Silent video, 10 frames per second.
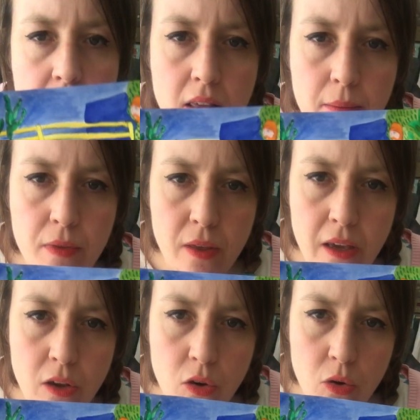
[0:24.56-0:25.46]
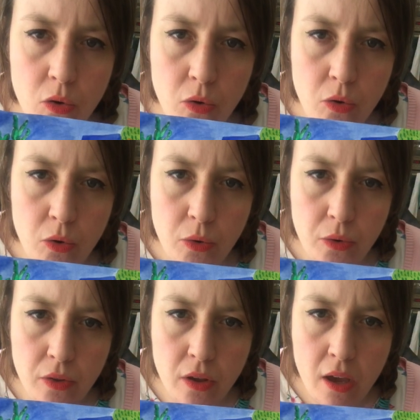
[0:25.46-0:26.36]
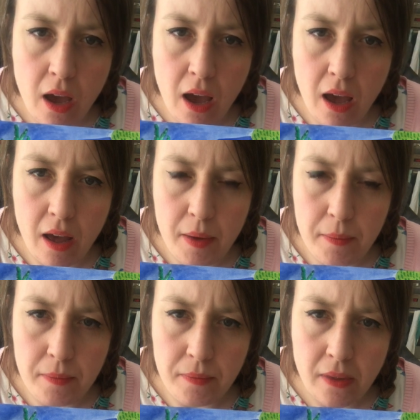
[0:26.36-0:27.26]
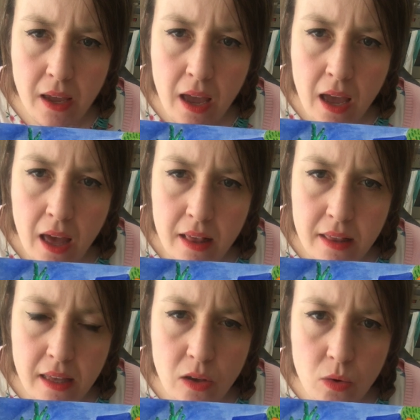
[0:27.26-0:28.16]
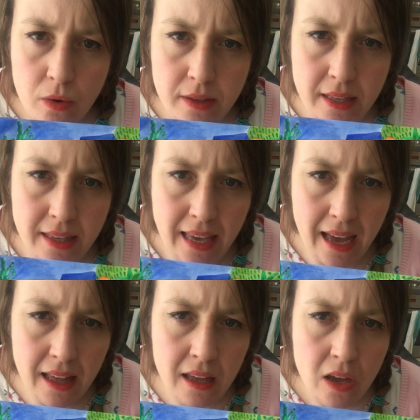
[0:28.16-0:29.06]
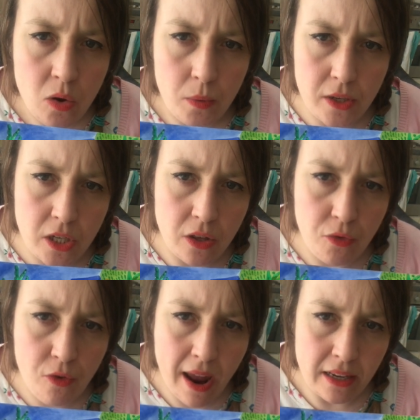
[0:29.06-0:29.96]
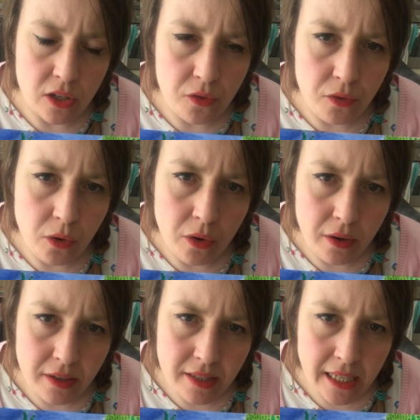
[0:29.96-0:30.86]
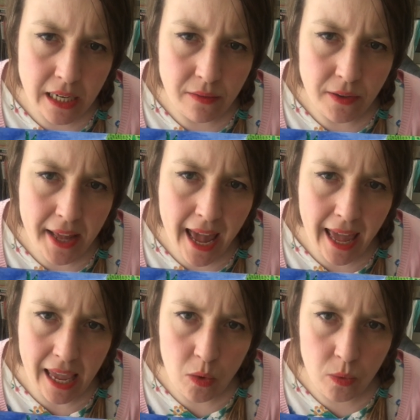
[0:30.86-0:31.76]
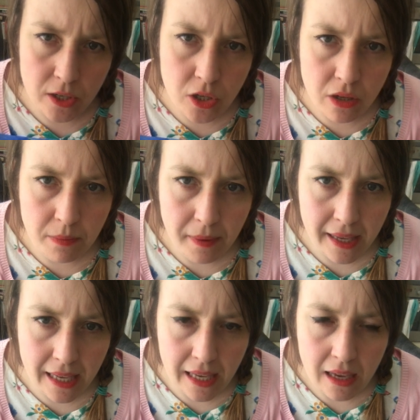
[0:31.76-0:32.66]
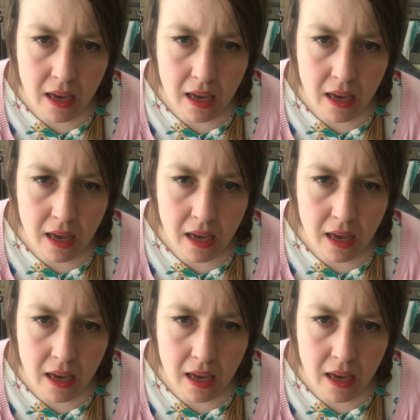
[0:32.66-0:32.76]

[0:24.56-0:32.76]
something called a scène quotidienne, which is French for a scene of the day, which could be